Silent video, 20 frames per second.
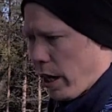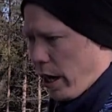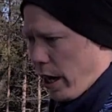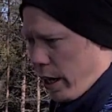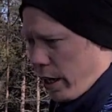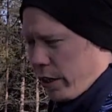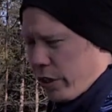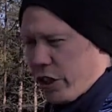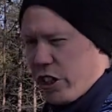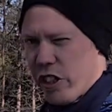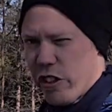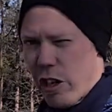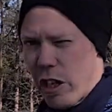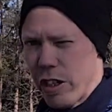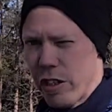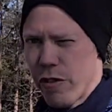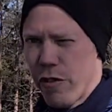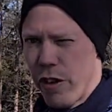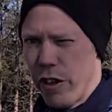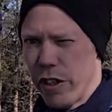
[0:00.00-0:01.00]
energy
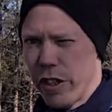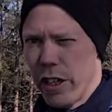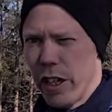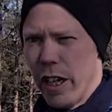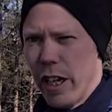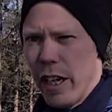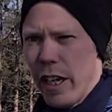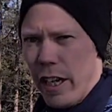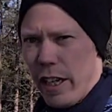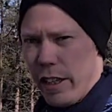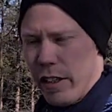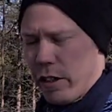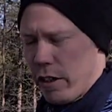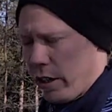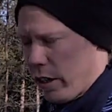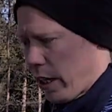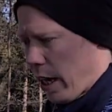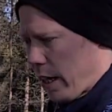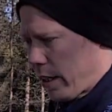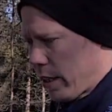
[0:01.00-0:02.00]
transferred into
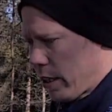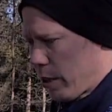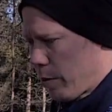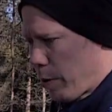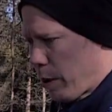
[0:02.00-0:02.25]
the cast as